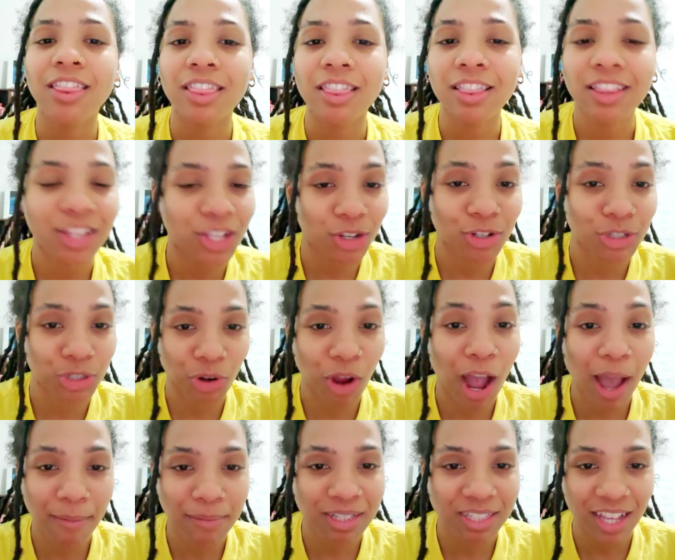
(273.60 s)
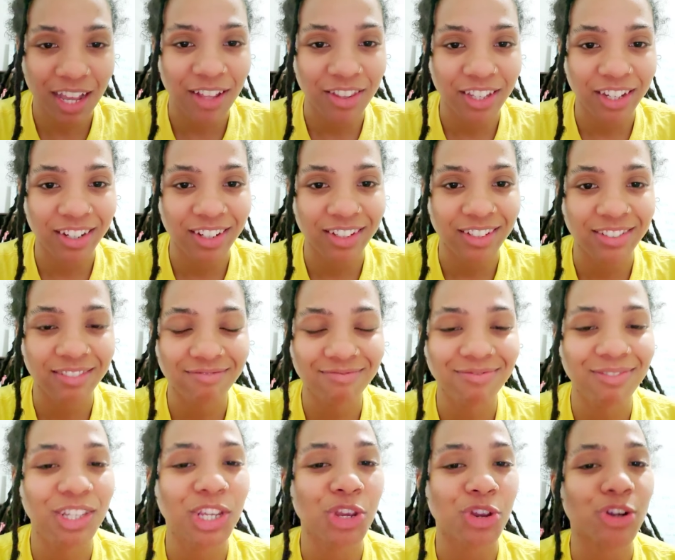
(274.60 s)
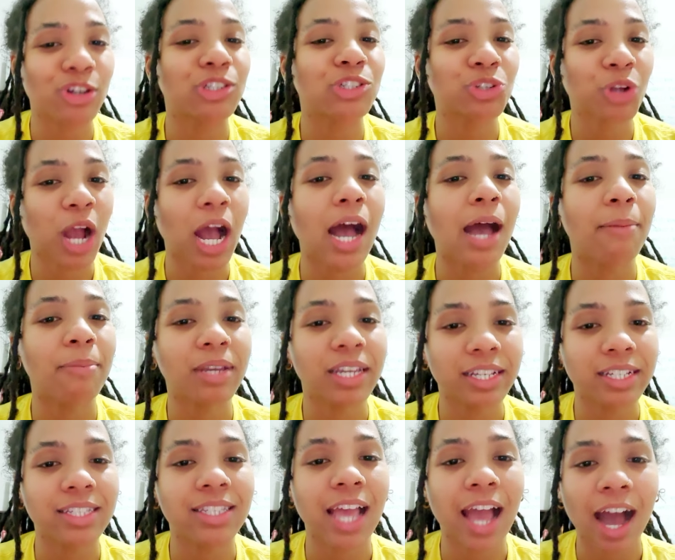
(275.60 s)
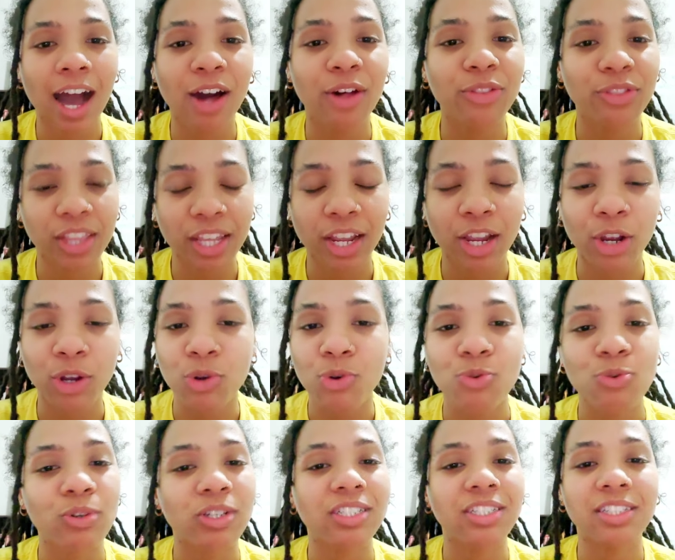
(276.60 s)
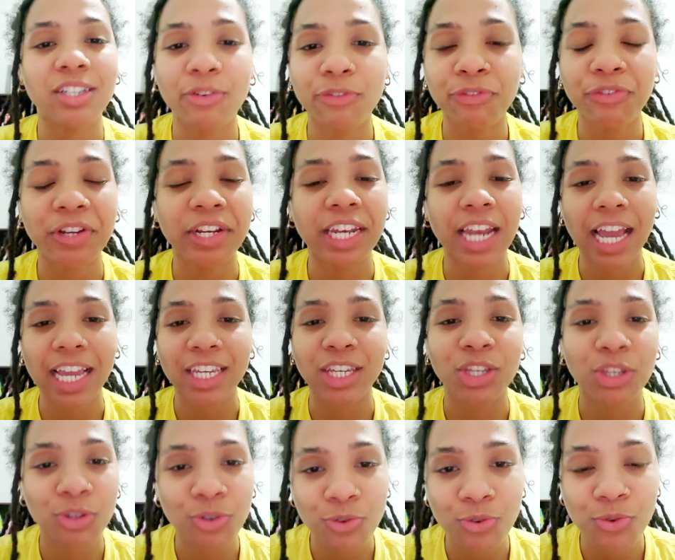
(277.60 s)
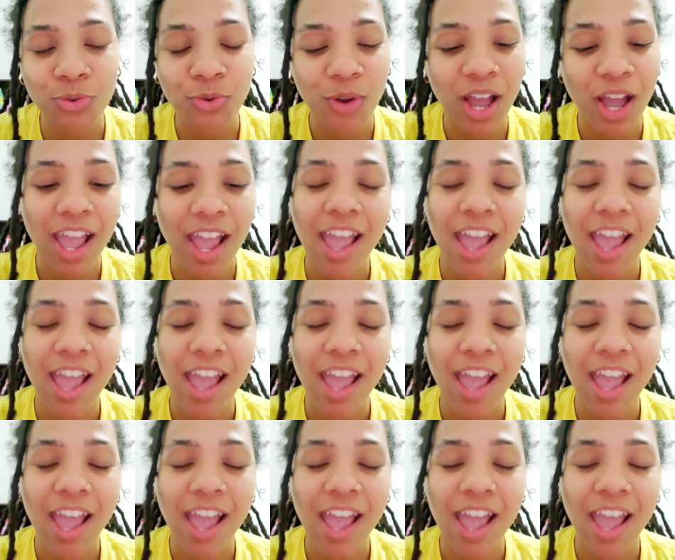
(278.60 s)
Your tribe is out there. Your tribe is out there who is different like you,